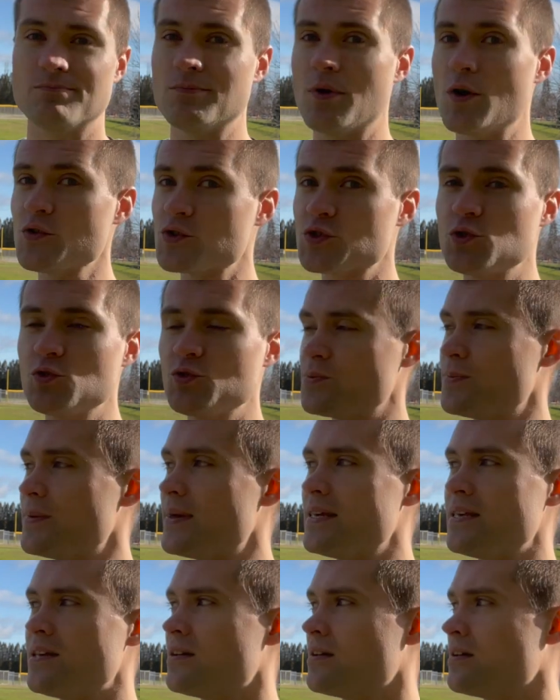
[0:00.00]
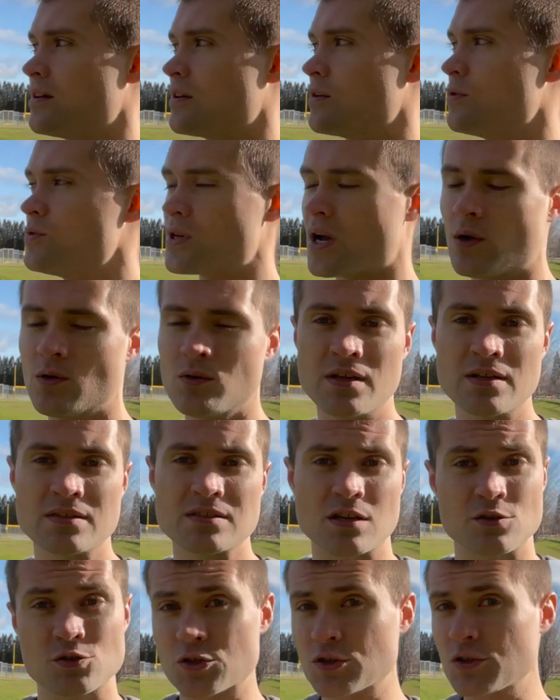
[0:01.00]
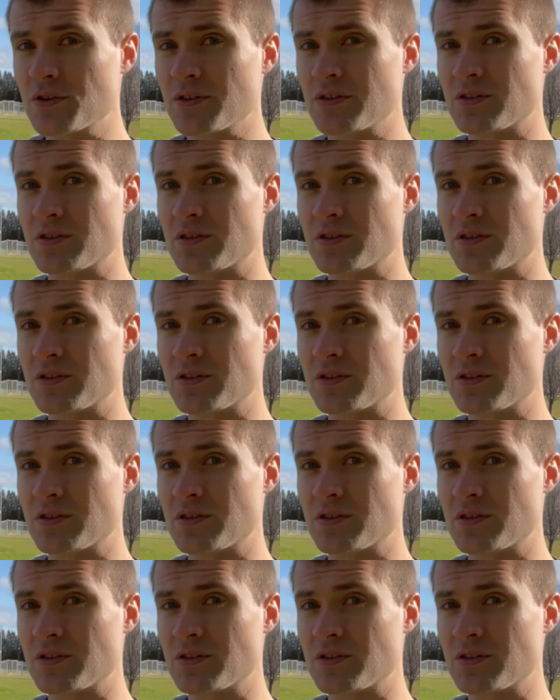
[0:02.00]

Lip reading: Most news media and news outlets are still in